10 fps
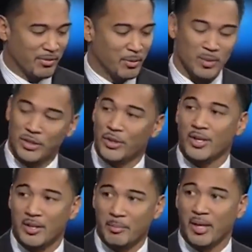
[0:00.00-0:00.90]
to
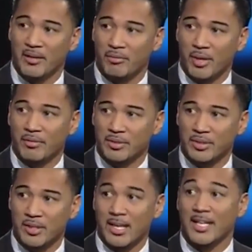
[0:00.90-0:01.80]
somebody that got me to do a
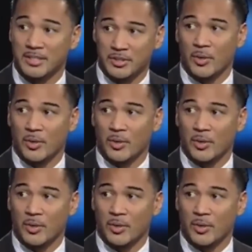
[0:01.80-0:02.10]
workshop.